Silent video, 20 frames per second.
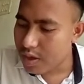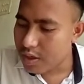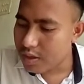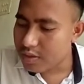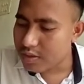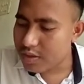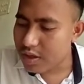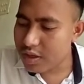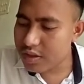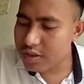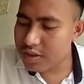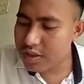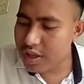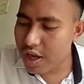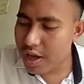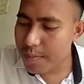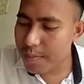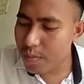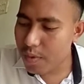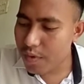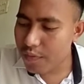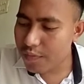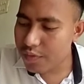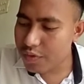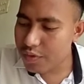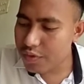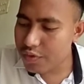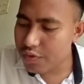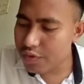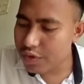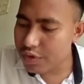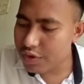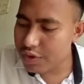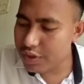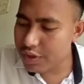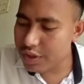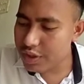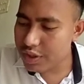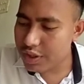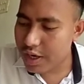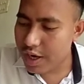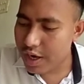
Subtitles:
Such type of nutrition in